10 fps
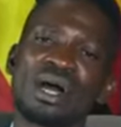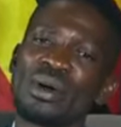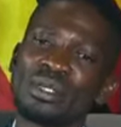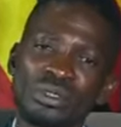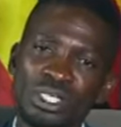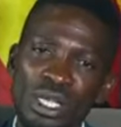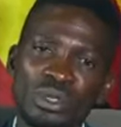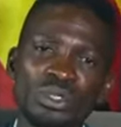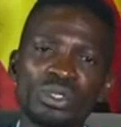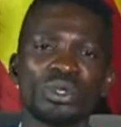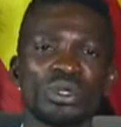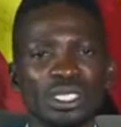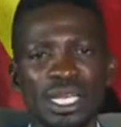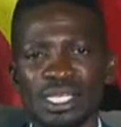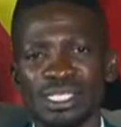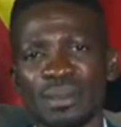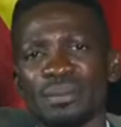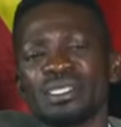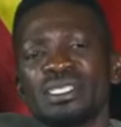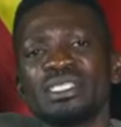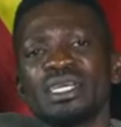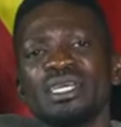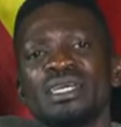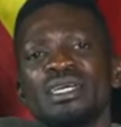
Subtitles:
I want to salute you, Dr. Kizza Besigye.